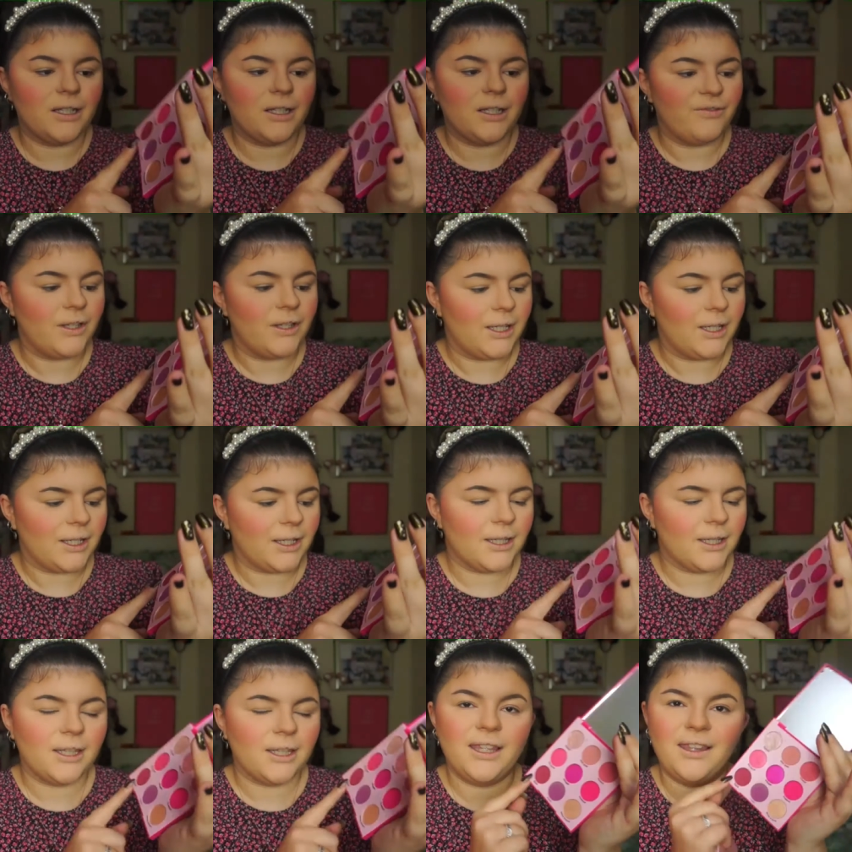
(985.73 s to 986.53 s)
of
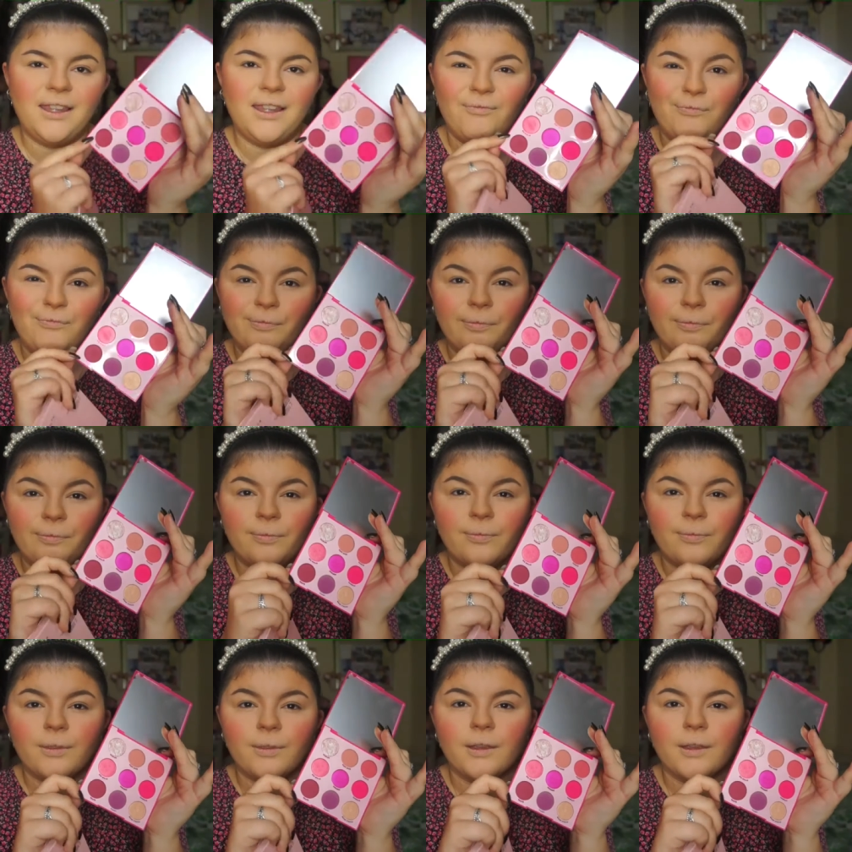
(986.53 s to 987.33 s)
like
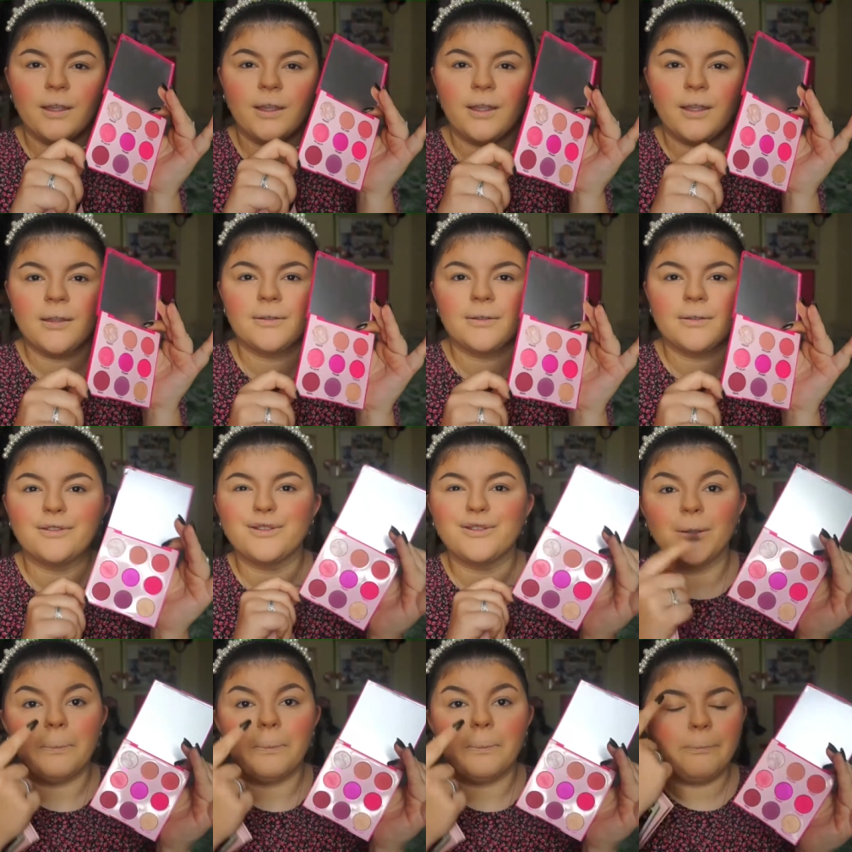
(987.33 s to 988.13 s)

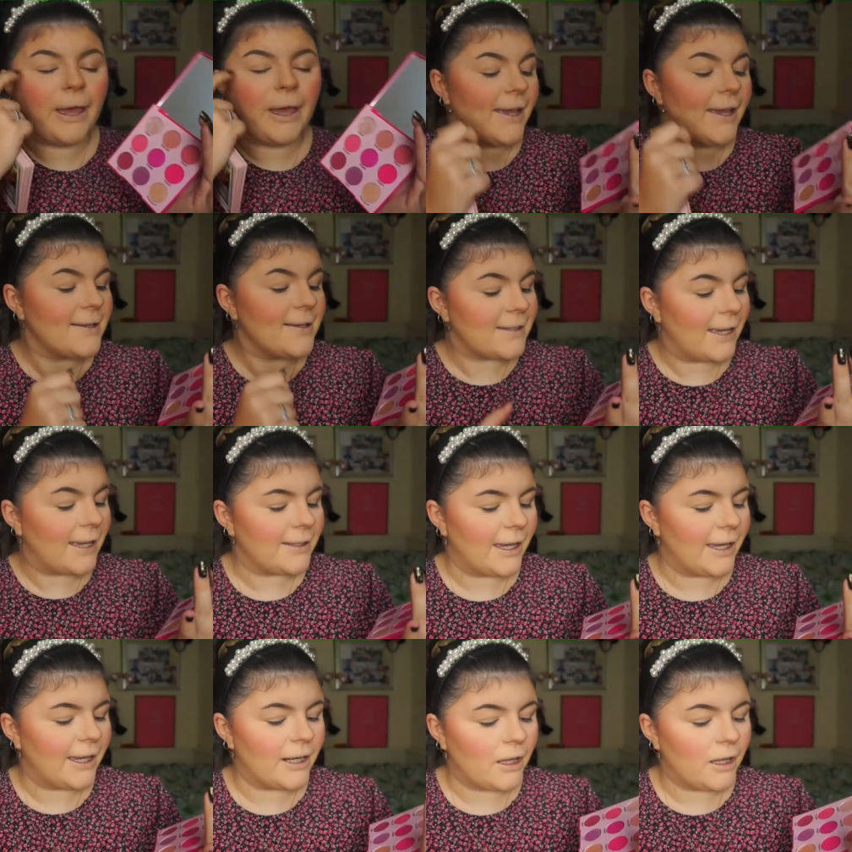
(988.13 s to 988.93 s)
the base and
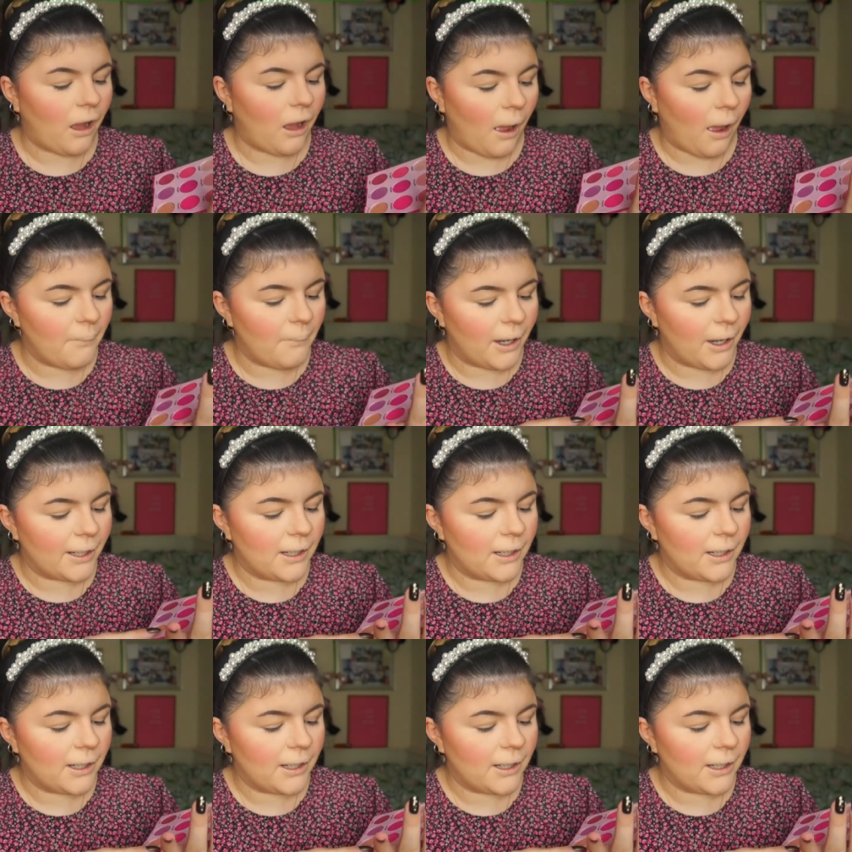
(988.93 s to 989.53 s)
then I might